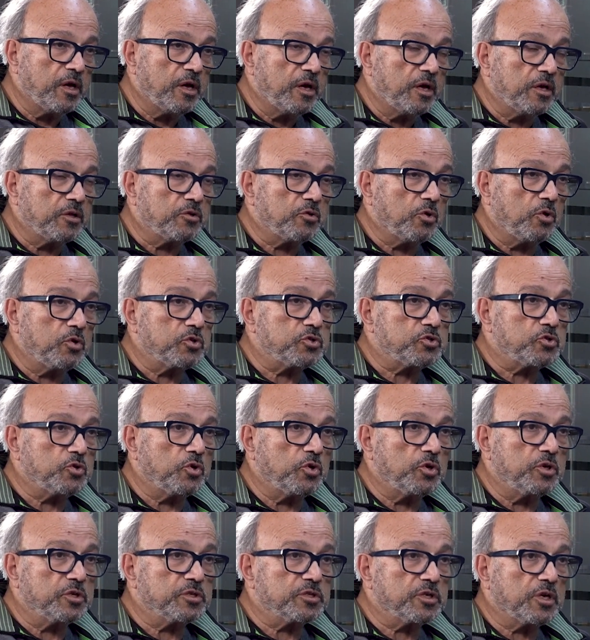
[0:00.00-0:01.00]
It
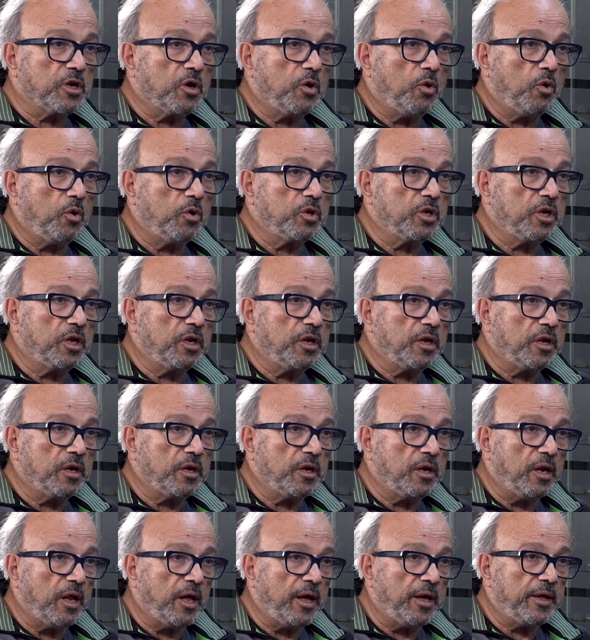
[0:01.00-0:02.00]
also is a holy
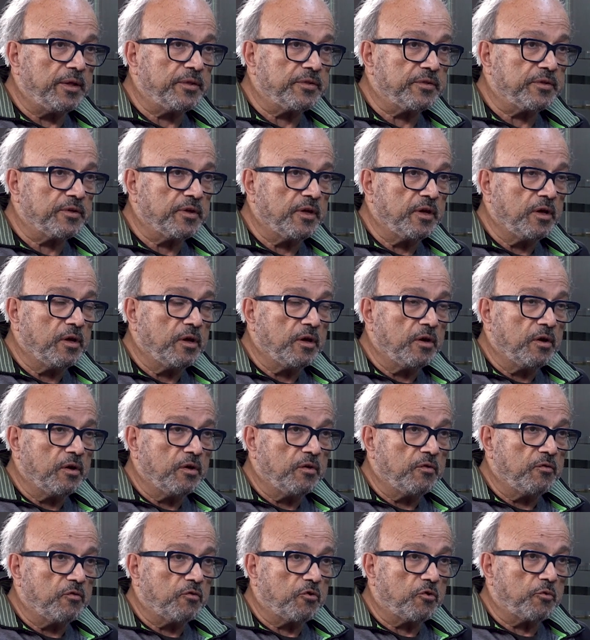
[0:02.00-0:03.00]
land
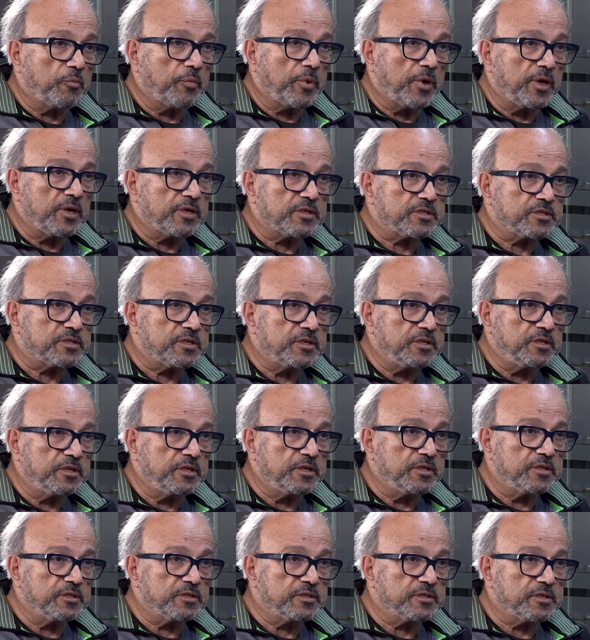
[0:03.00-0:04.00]
for
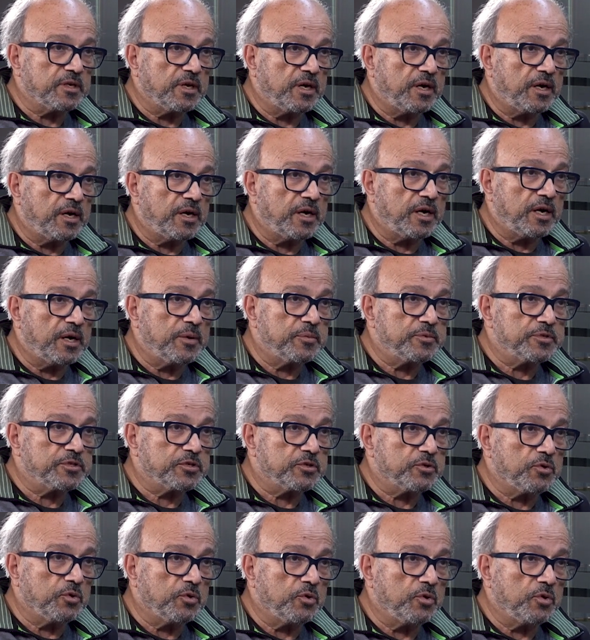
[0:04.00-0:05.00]
Palestinians, Arabs, you
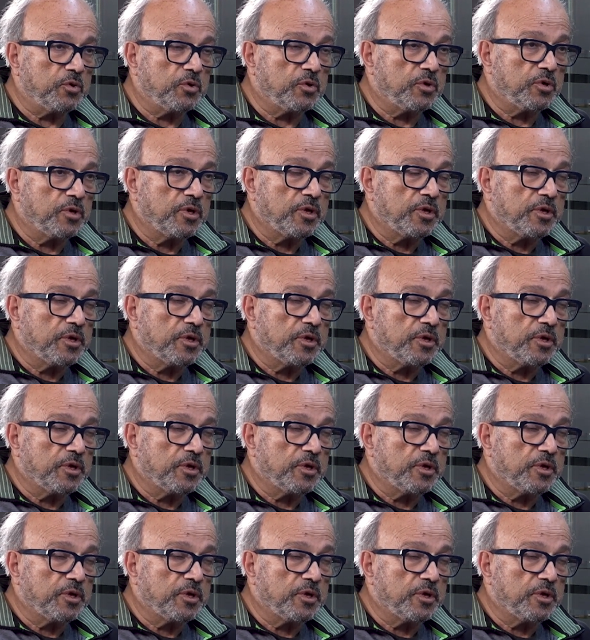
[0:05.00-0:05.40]
know.